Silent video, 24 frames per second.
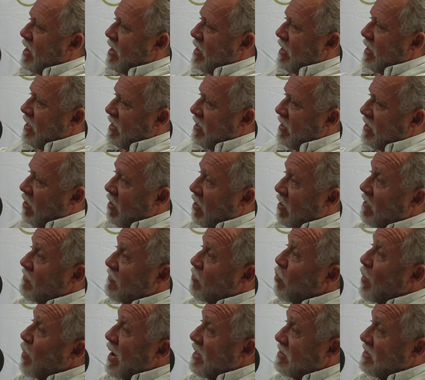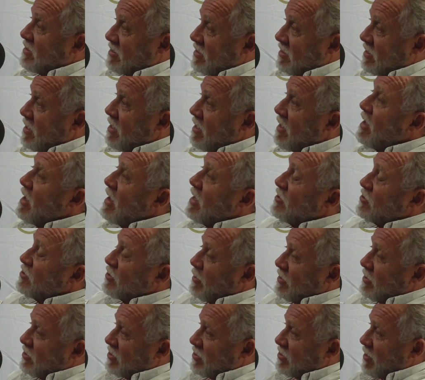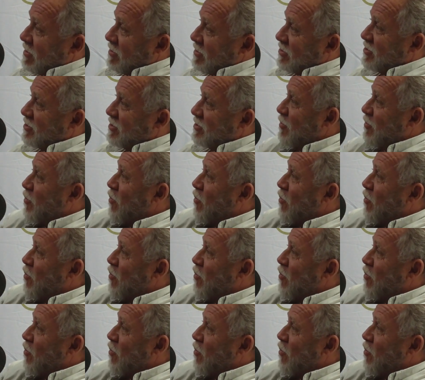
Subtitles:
it off-weights it, so it starts to